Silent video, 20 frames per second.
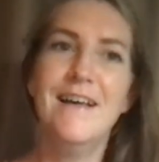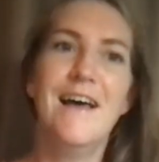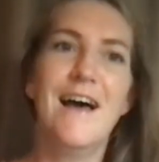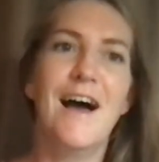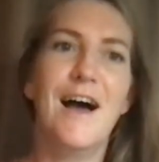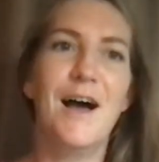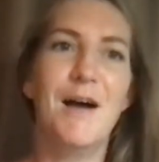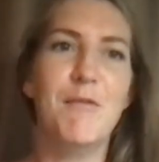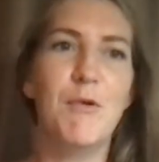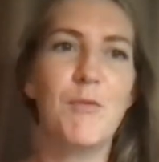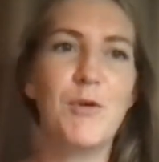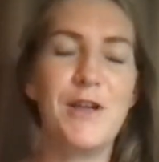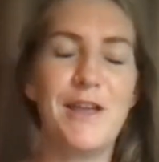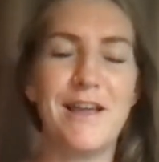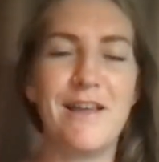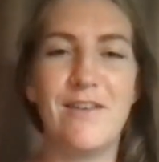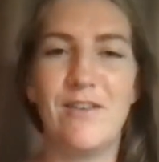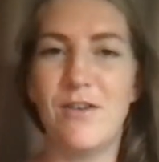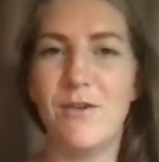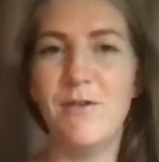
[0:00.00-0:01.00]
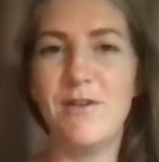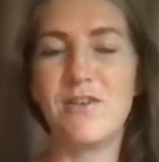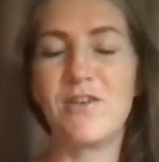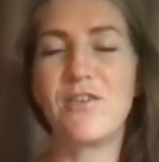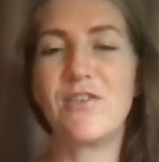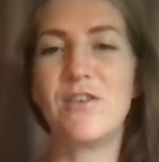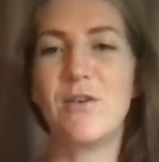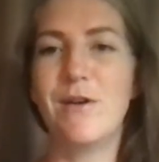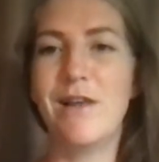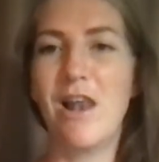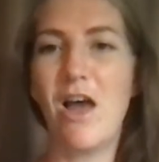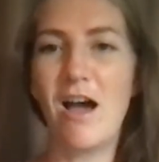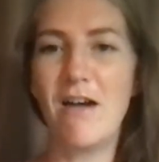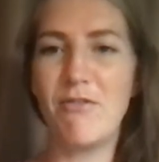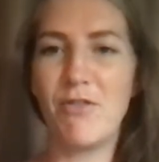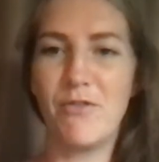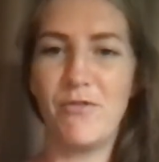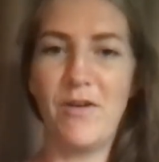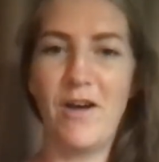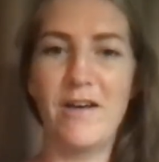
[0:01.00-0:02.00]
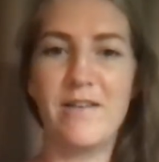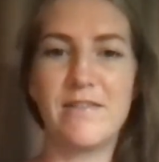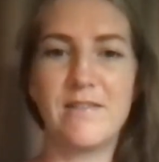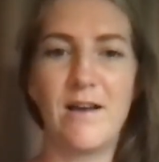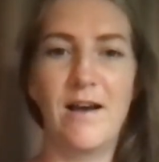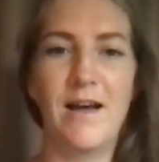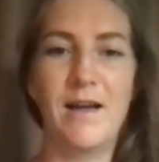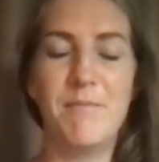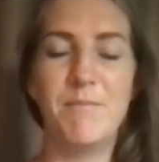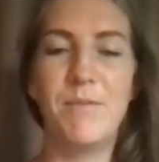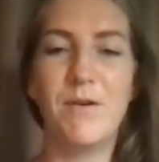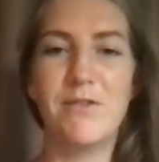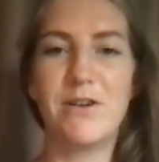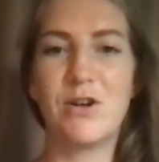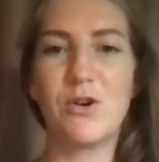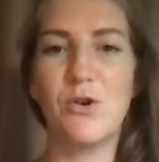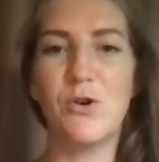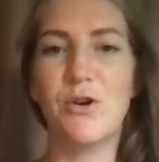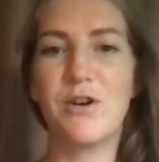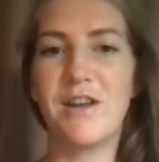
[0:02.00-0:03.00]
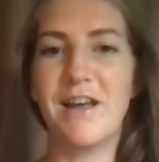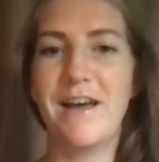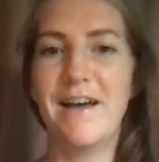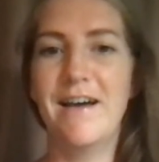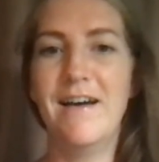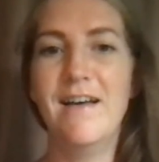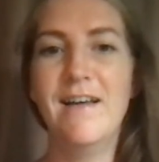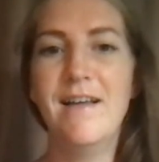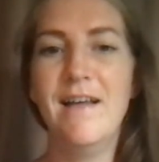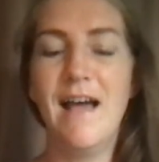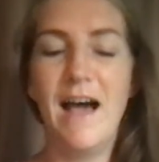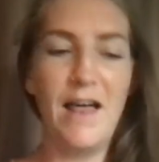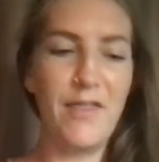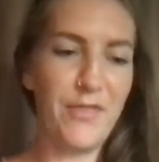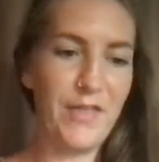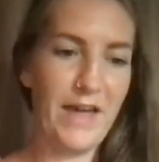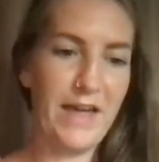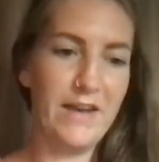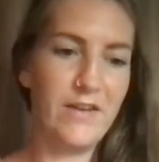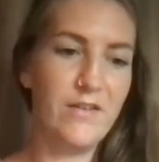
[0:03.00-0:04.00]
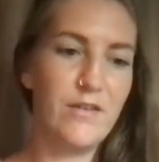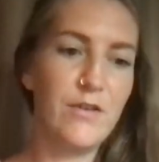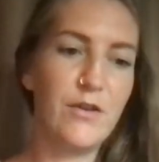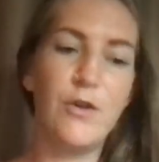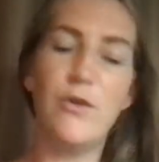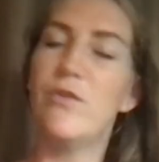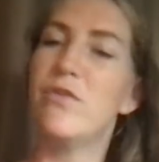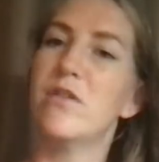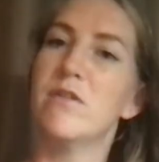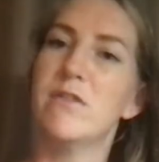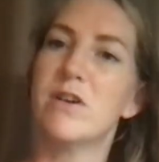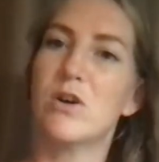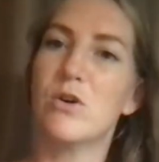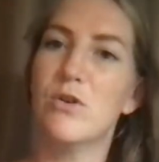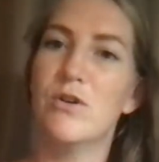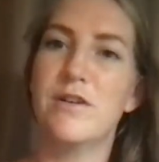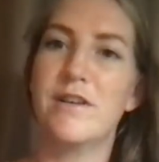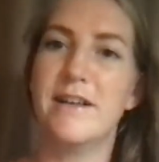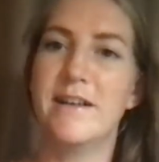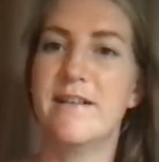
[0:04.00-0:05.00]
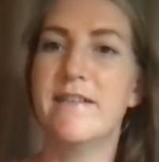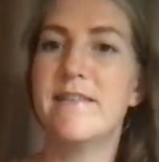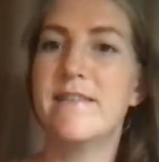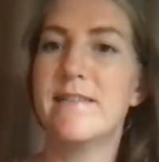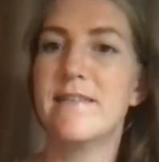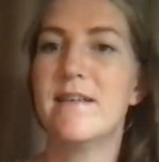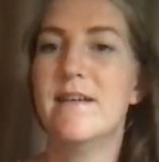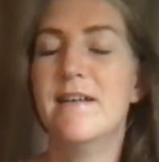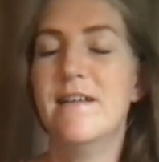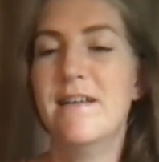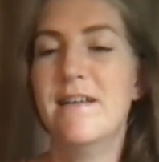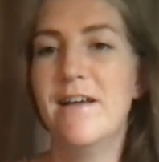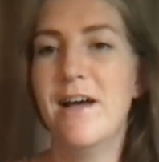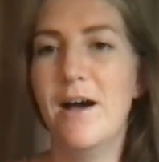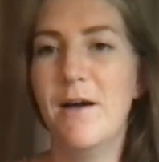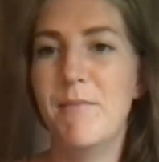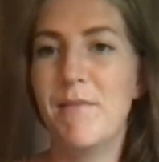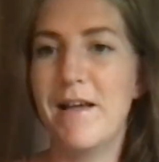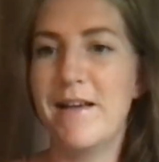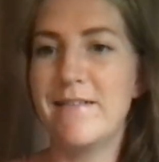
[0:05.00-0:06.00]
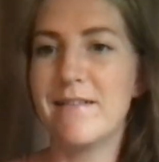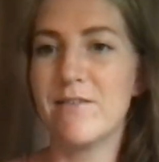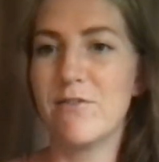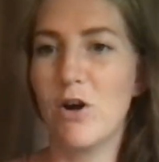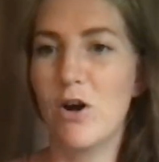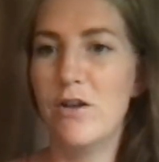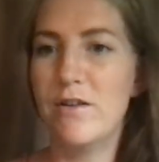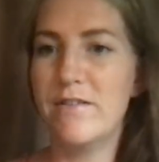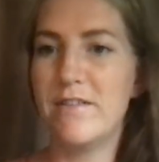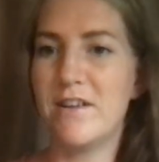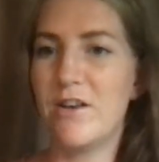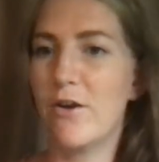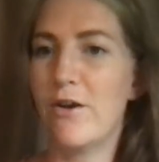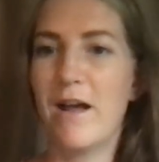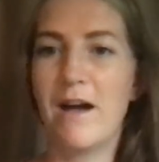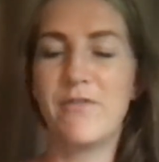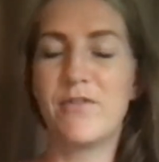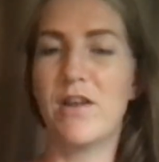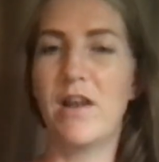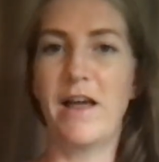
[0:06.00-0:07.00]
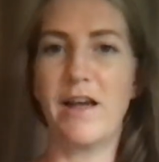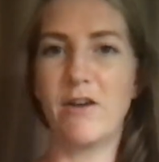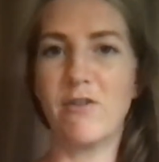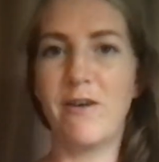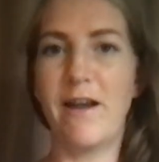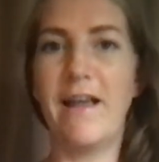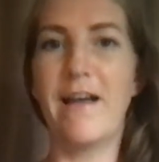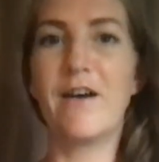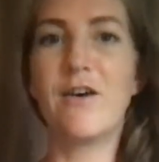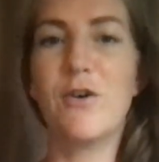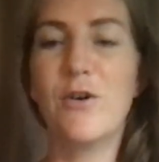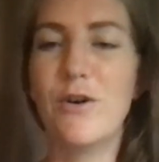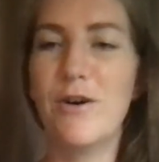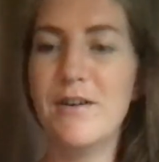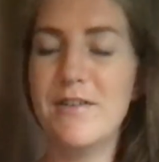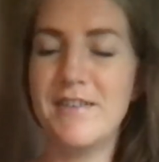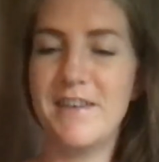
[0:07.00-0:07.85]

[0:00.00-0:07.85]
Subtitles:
And what you can do is just do it live the first time, but record it and then use the recordings later on. So you don't have to like create a course.